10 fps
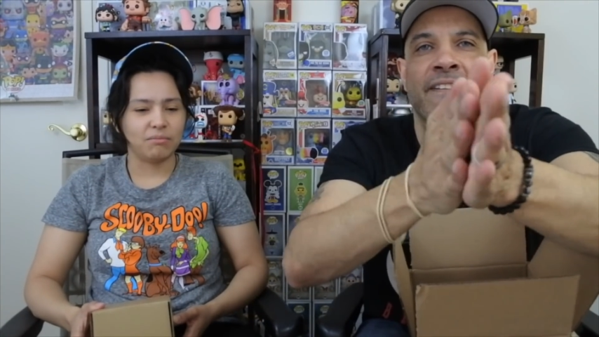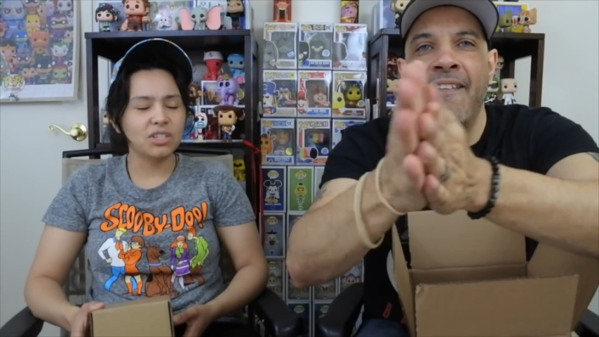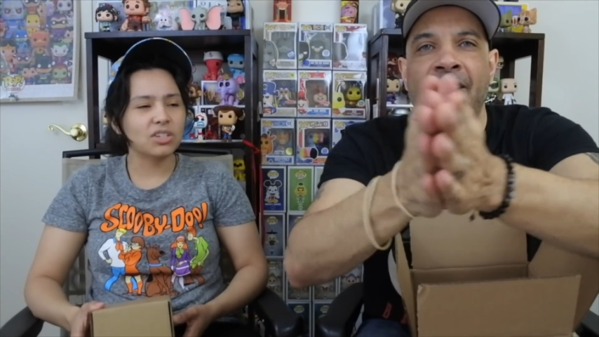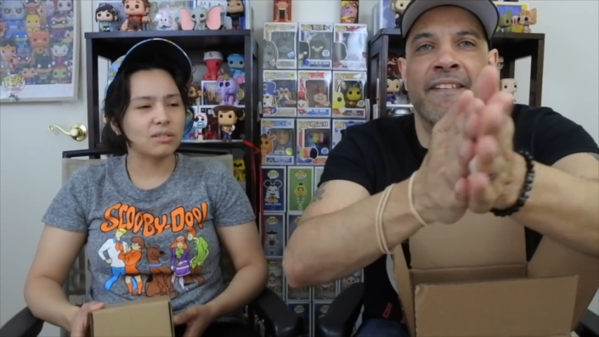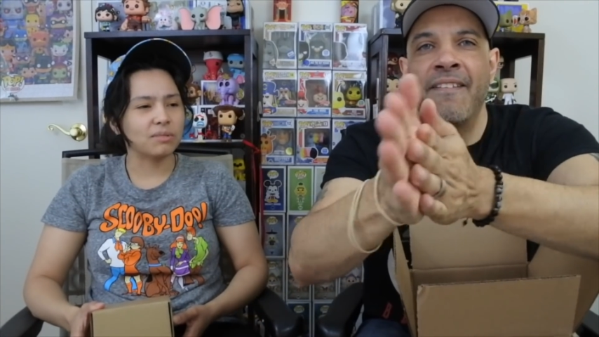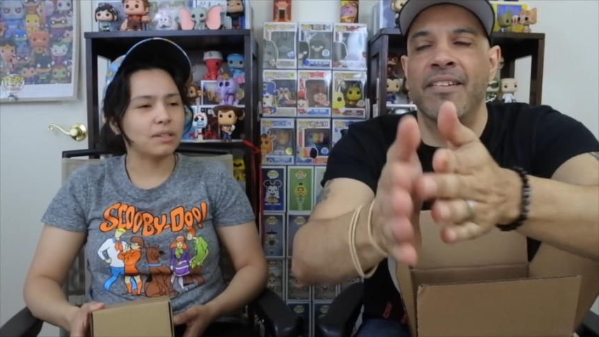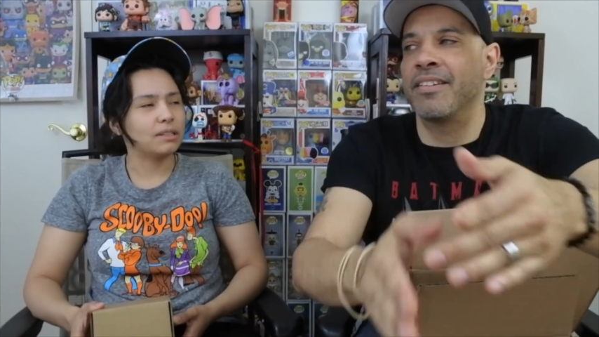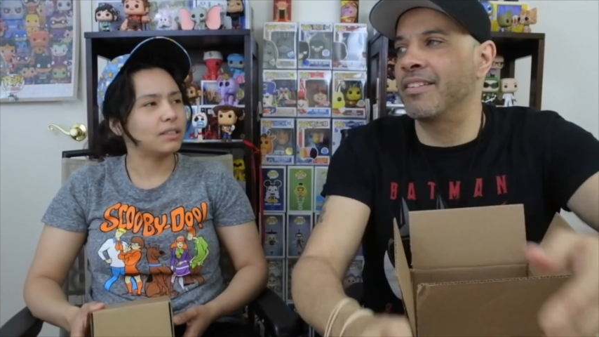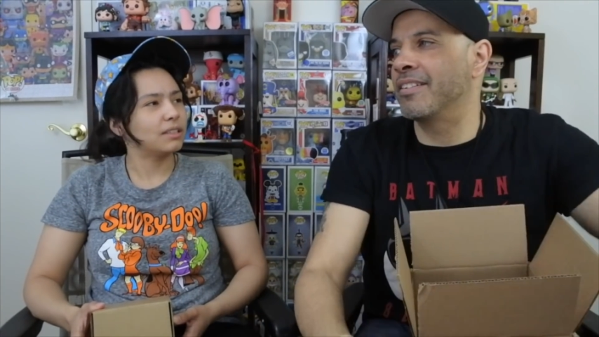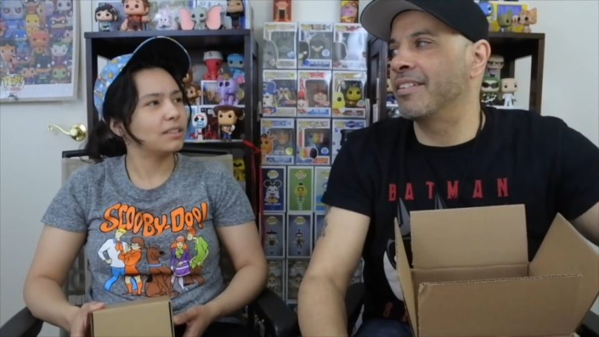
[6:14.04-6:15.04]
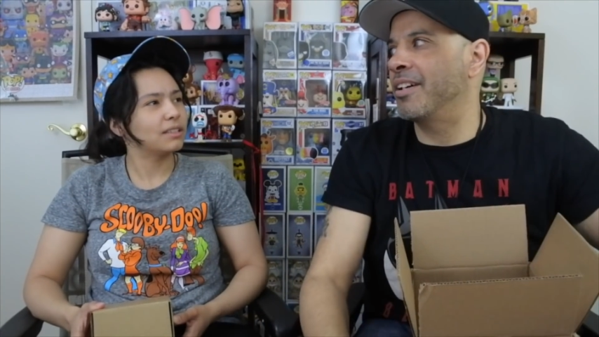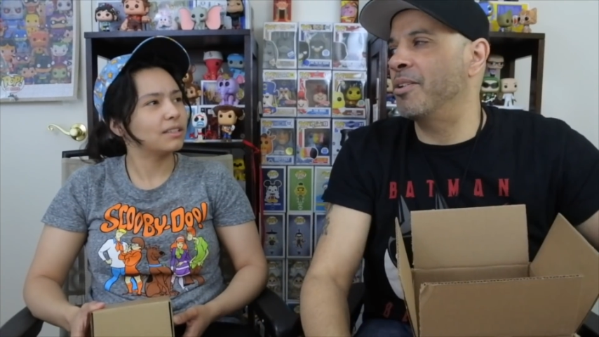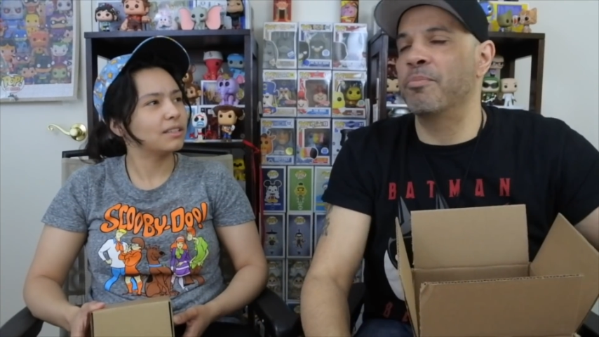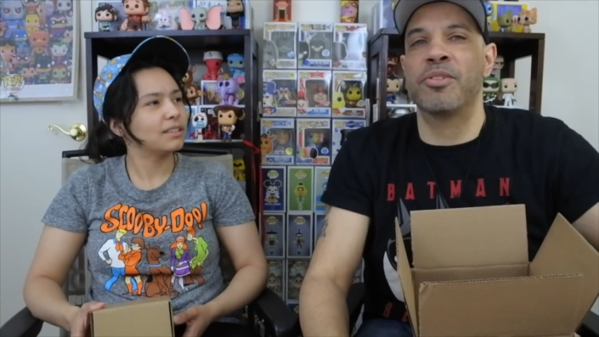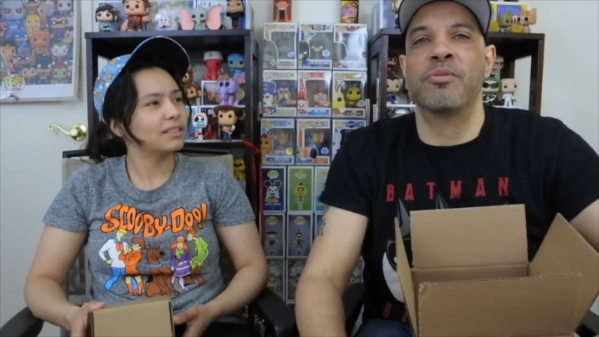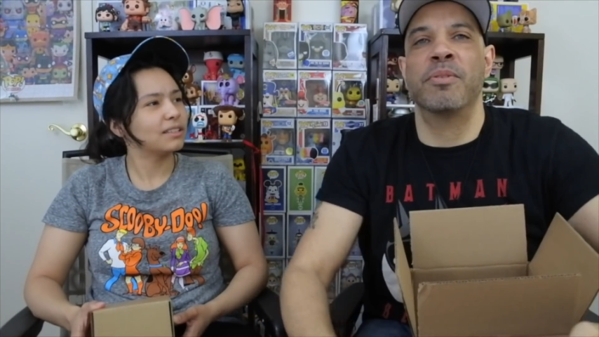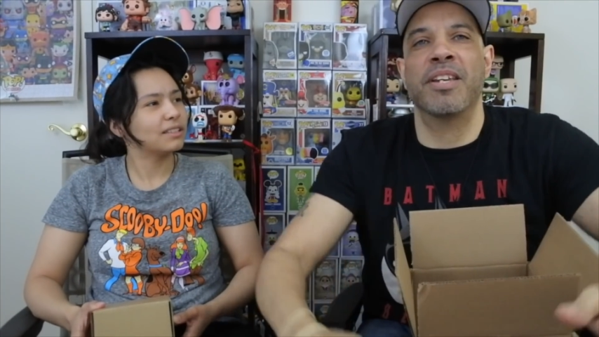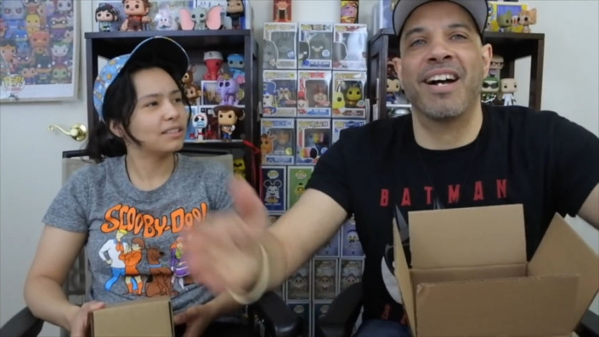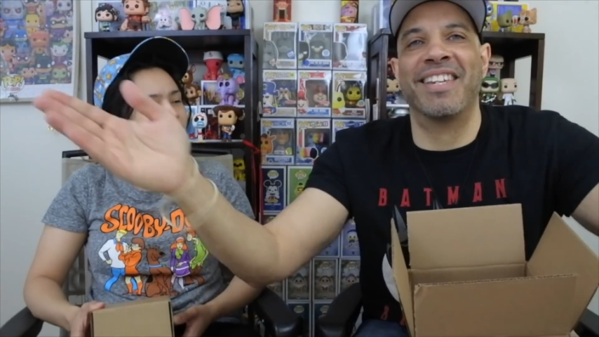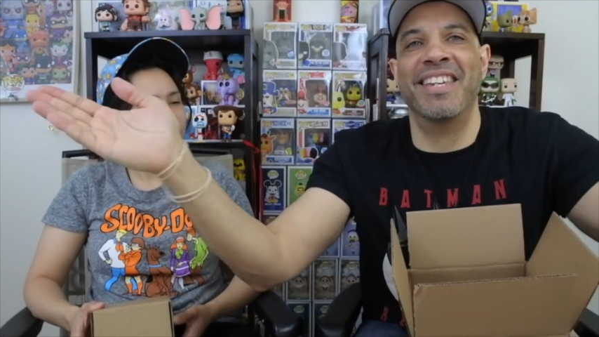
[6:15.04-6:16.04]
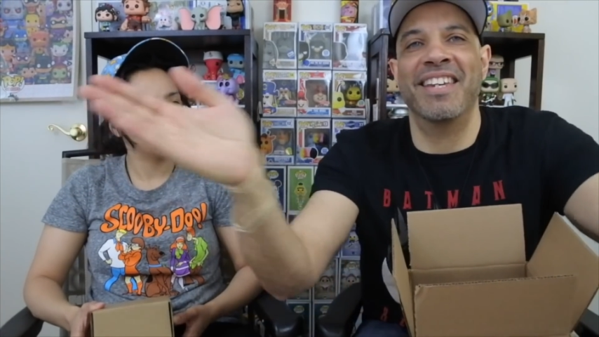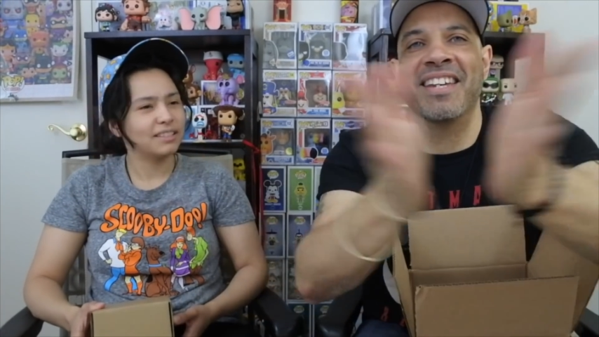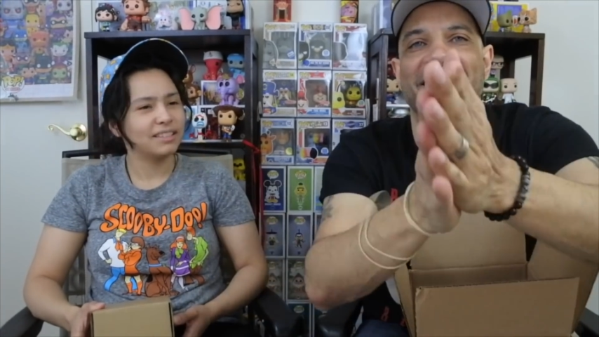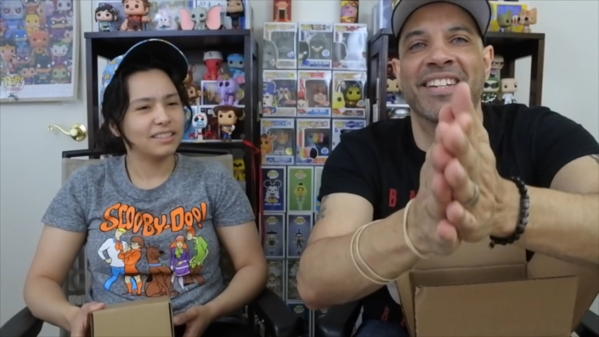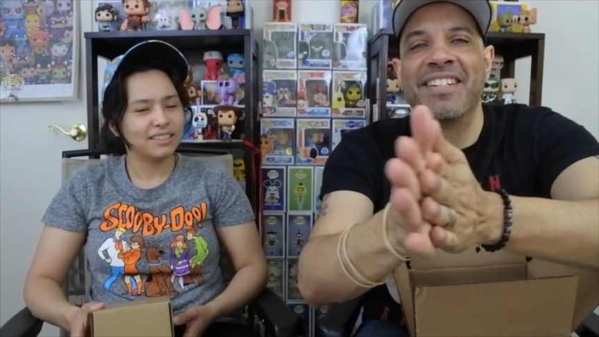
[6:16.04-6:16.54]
Speaker 1: Mr. Miyagi.
Speaker 2: Oh, Mr. Miyagi.